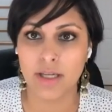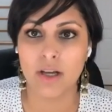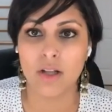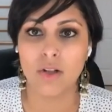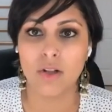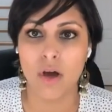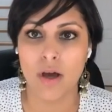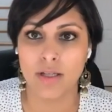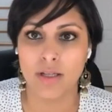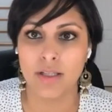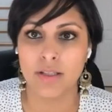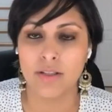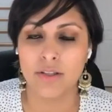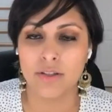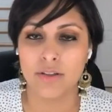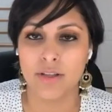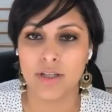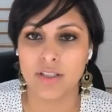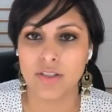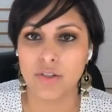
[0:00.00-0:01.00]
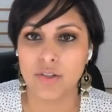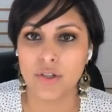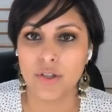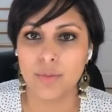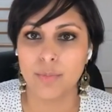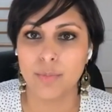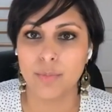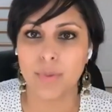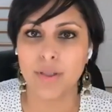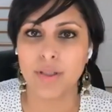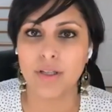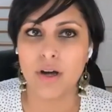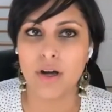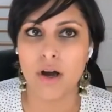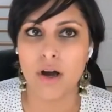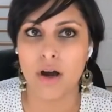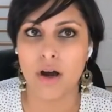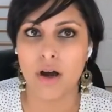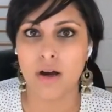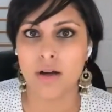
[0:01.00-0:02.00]
like a lot in there that's good, but
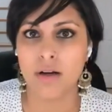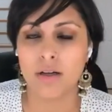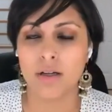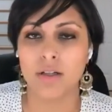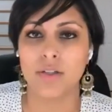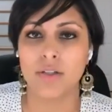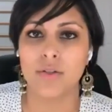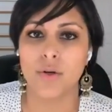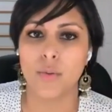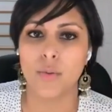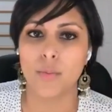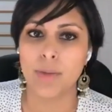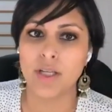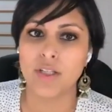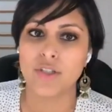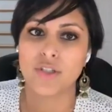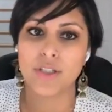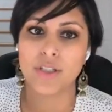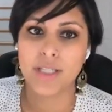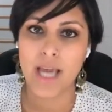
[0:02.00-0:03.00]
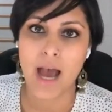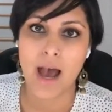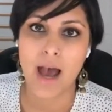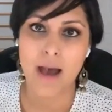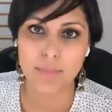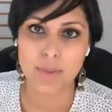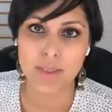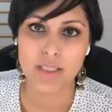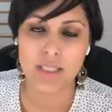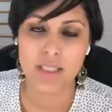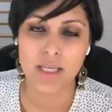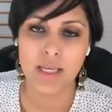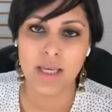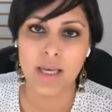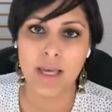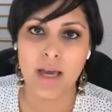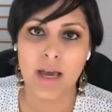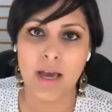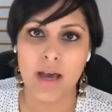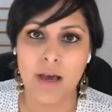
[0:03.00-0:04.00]
there are, you know, major gaps
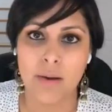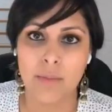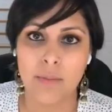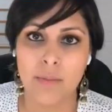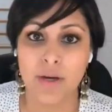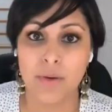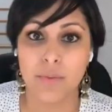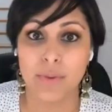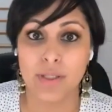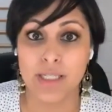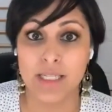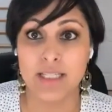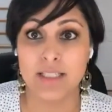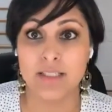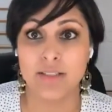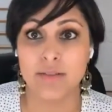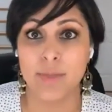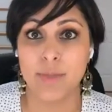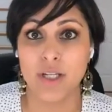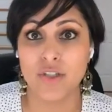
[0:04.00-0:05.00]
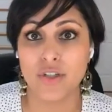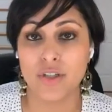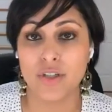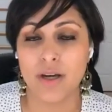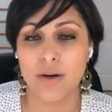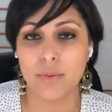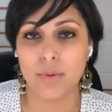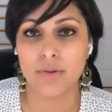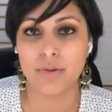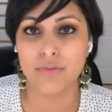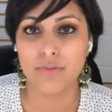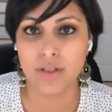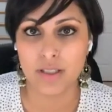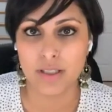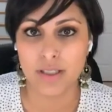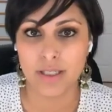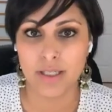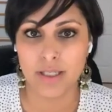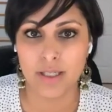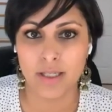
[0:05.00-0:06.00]
that we need to make sure that we're
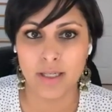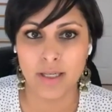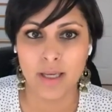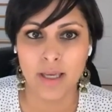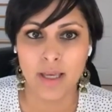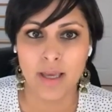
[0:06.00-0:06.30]
filling.